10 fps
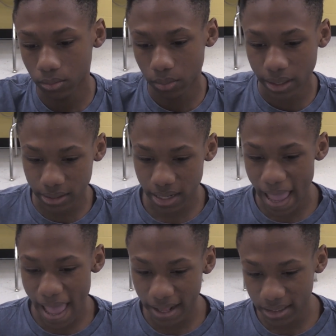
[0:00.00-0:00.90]
placing
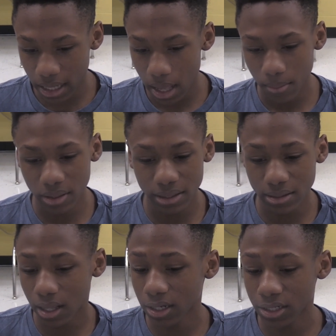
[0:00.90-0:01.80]
ads. But this
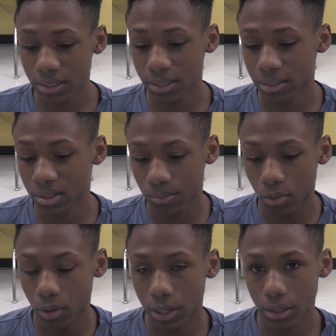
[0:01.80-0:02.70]
logic doesn't
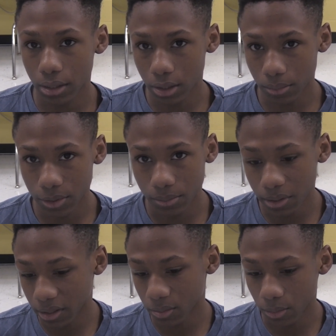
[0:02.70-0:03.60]
support YouTube
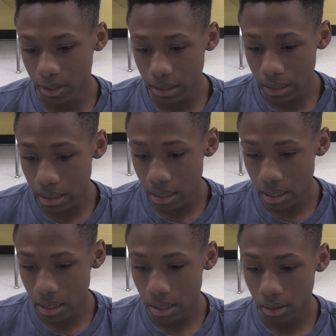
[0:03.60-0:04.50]
because we
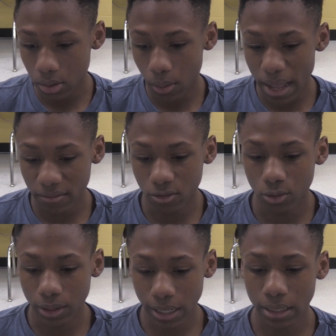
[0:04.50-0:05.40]
don't have a
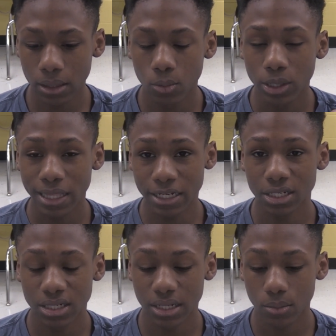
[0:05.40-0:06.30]
direct
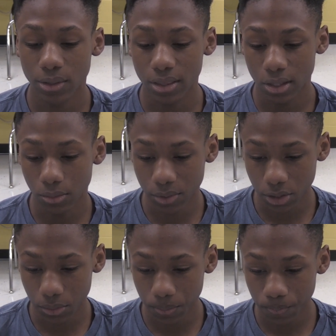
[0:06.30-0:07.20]
relationship with
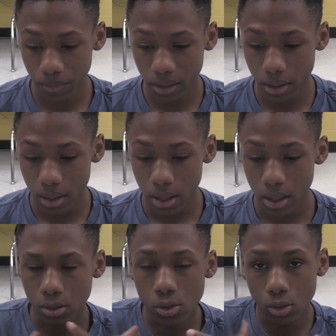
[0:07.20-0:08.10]
YouTube.
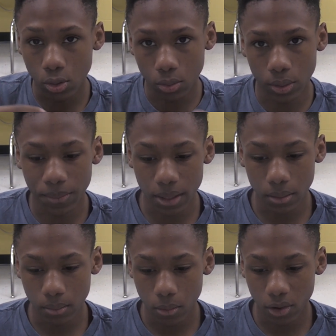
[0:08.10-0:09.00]
Google would be
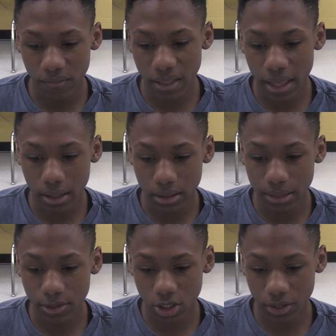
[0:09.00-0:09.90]
more of that
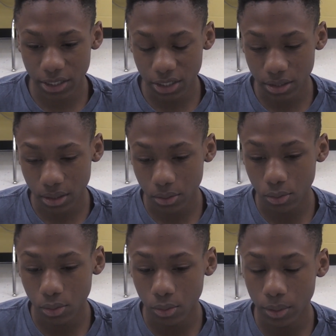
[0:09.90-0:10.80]
demonstration.
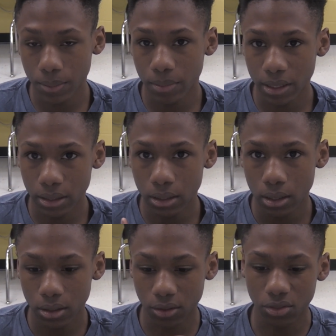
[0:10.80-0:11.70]
Google would be
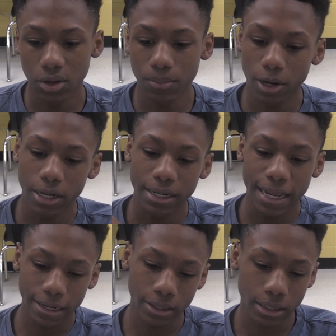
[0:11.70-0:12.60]
the third-party
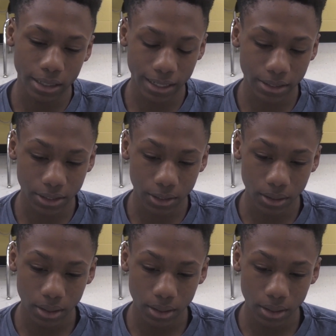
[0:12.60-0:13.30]
data collector,